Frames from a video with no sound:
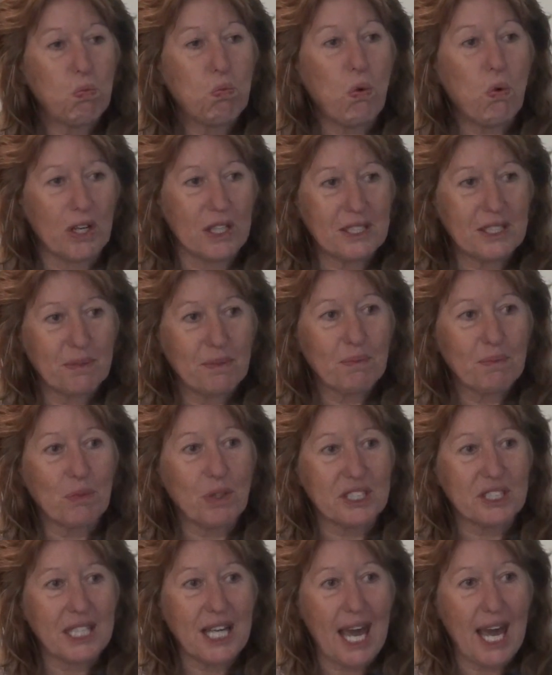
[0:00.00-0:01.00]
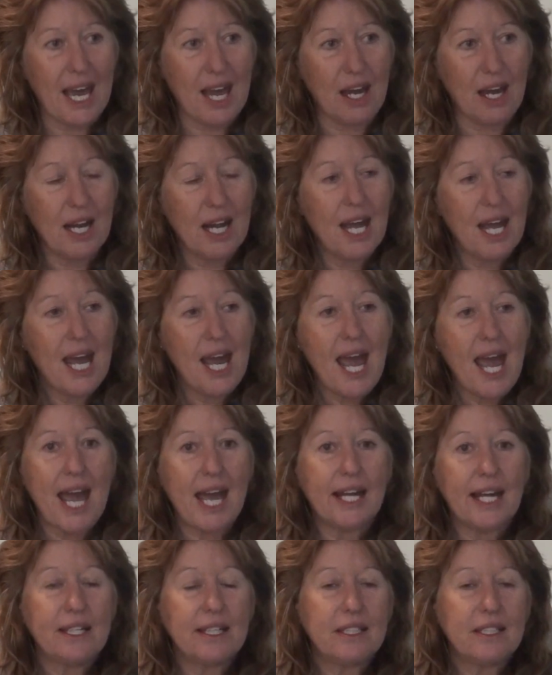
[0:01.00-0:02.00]
what's out.
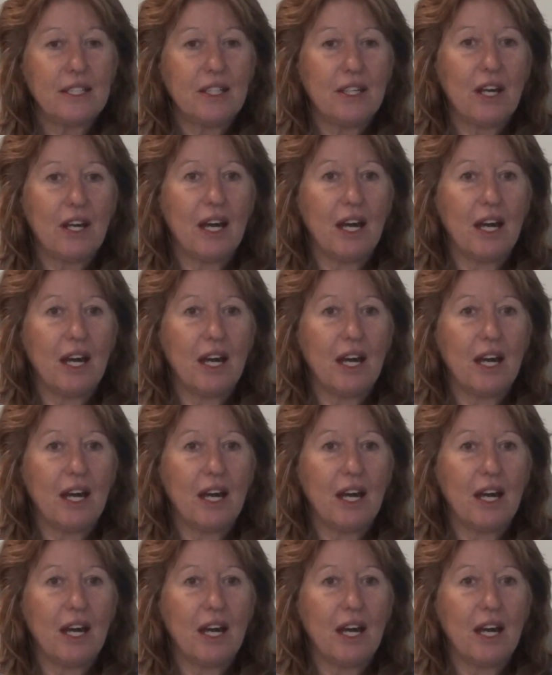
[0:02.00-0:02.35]
And